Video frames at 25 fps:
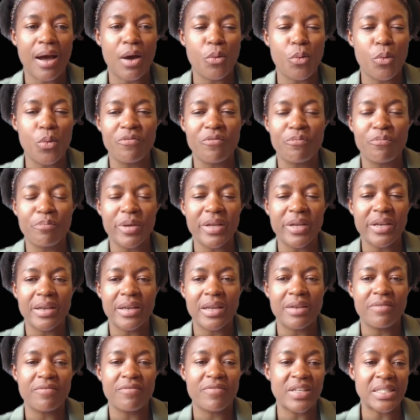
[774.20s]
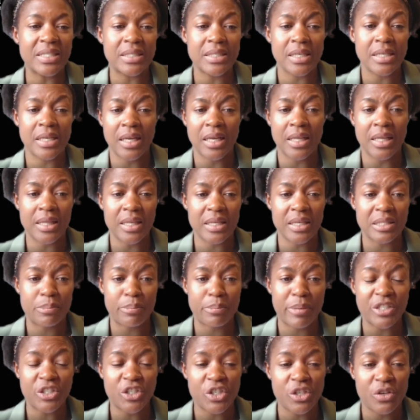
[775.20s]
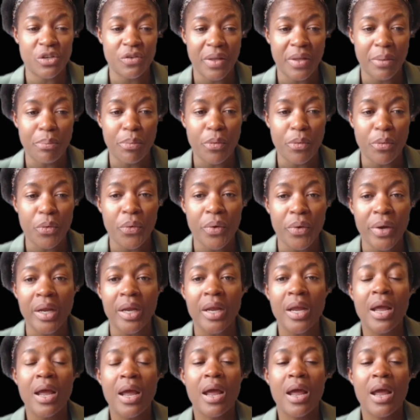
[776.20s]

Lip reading: we've been investing in the expansion of that brewery.